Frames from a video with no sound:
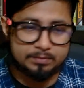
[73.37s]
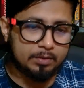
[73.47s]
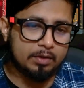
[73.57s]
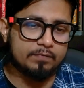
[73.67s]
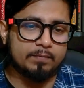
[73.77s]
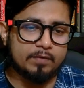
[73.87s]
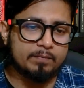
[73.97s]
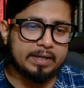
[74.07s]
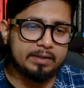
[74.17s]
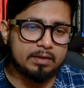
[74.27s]
of, of
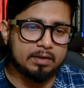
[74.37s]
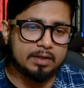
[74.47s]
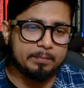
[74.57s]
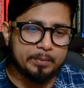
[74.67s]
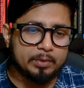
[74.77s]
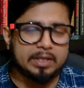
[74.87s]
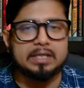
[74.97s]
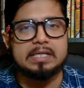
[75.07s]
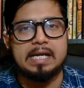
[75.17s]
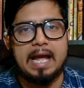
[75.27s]
my uh, computer
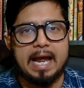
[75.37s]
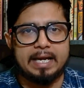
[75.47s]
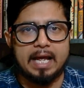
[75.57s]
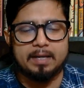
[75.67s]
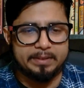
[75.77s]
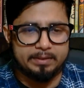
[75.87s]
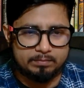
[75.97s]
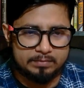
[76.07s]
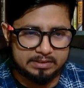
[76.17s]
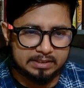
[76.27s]
and I'll be
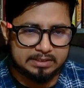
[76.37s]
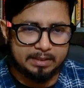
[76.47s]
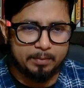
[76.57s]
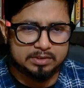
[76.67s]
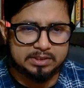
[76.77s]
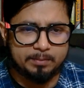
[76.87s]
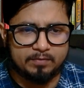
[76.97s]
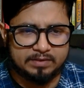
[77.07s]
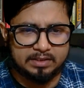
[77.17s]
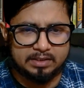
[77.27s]
discussing about some
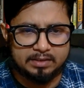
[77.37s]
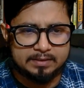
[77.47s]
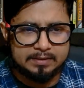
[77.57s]
of the